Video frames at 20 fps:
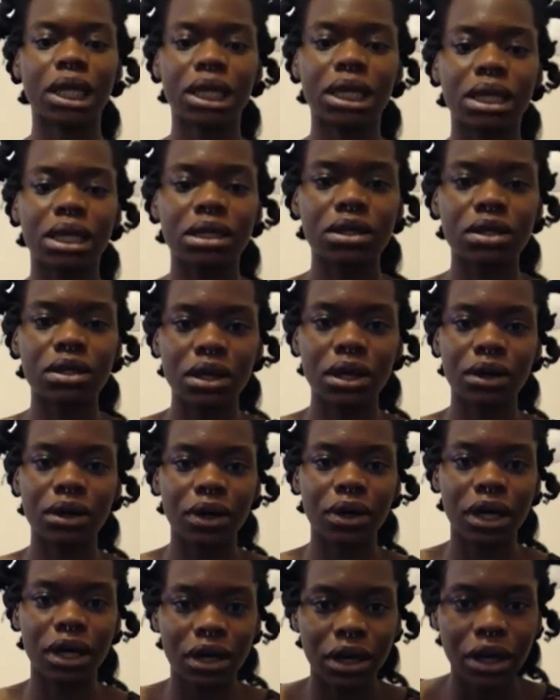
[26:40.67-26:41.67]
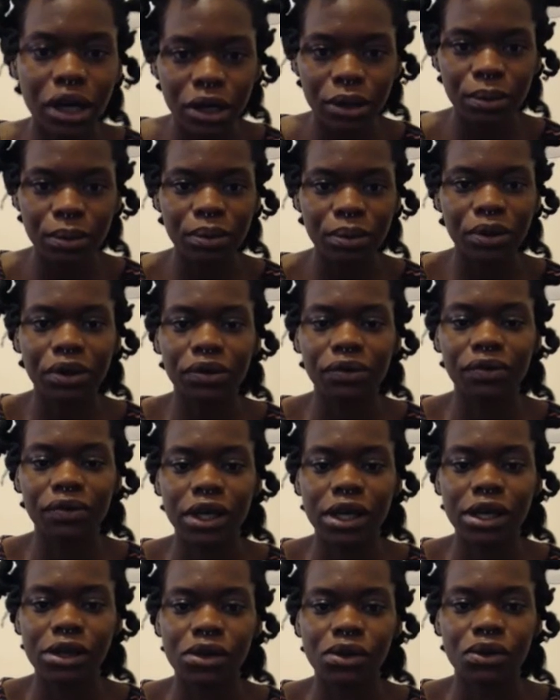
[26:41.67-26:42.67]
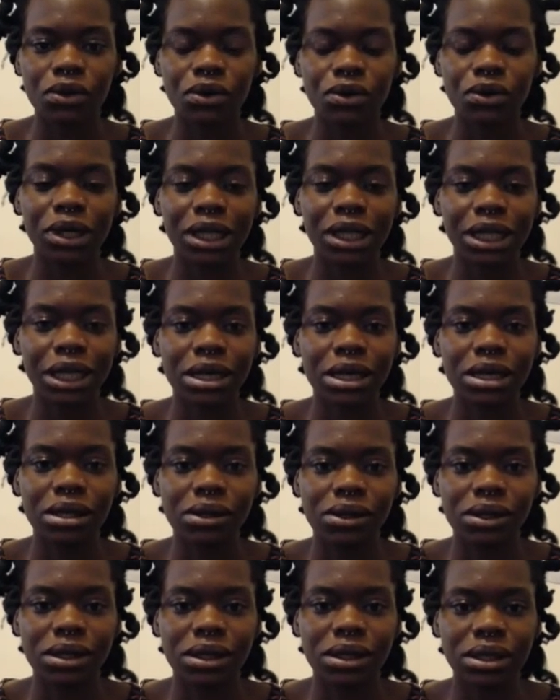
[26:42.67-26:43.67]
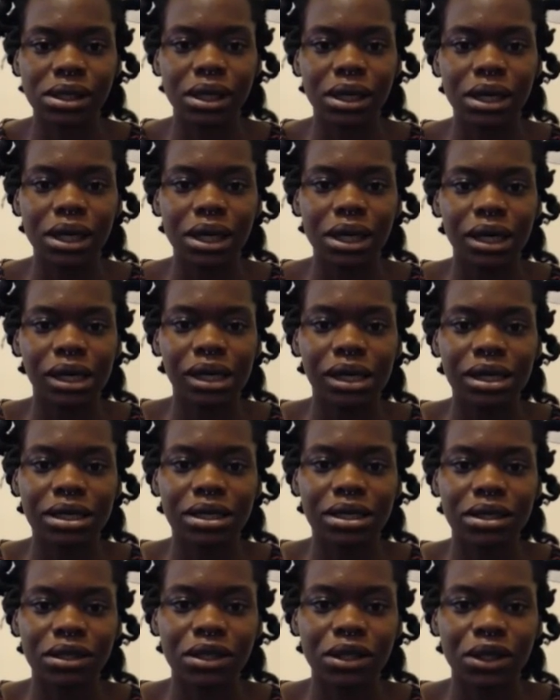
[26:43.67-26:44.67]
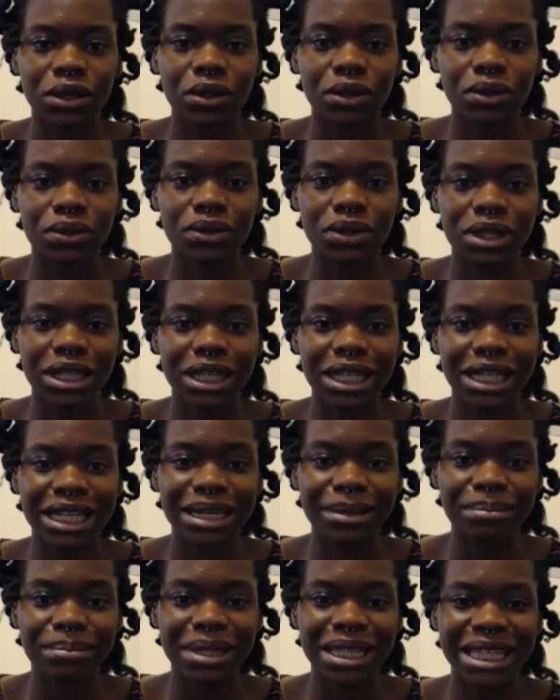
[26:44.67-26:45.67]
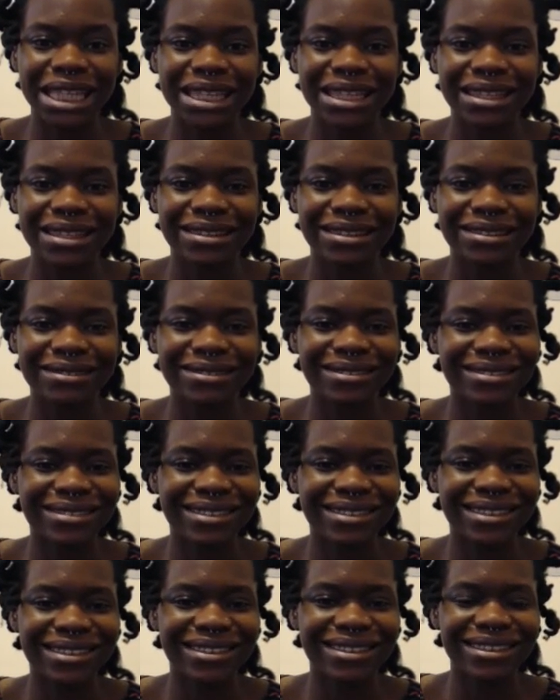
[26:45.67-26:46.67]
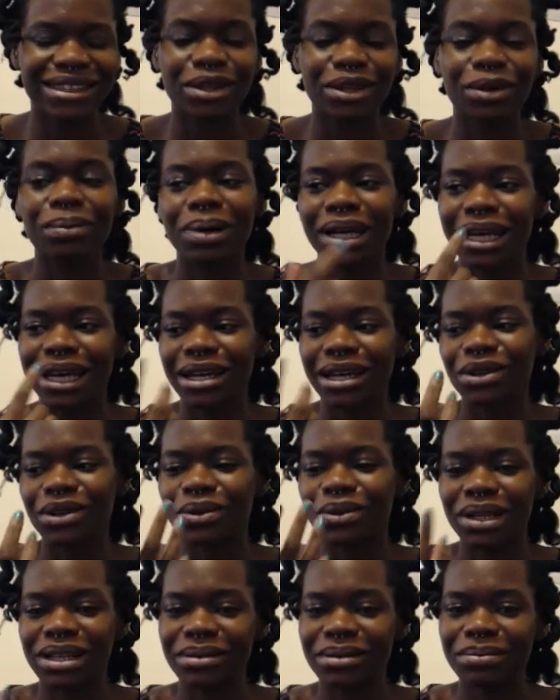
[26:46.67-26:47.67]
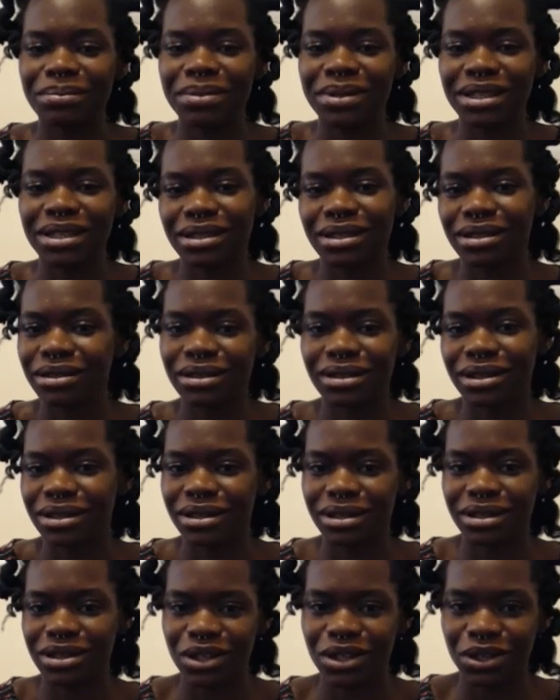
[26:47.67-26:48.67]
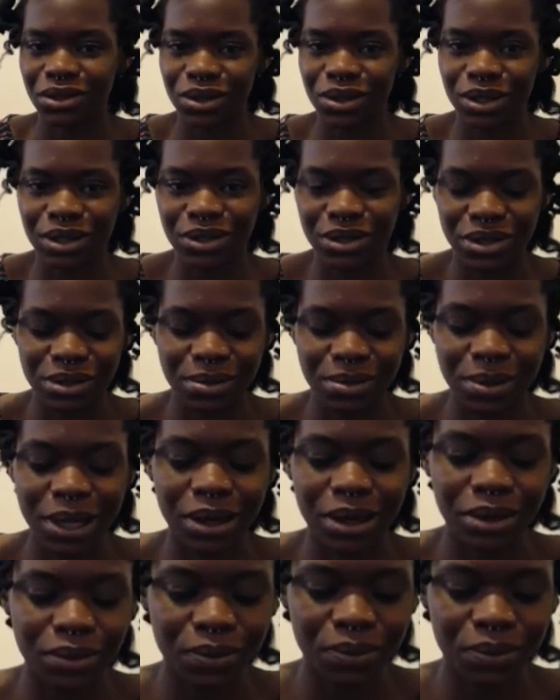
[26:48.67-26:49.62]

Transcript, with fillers: So I hope you've enjoyed this. Excuse the lips, not my actual lips. You can excuse those as well.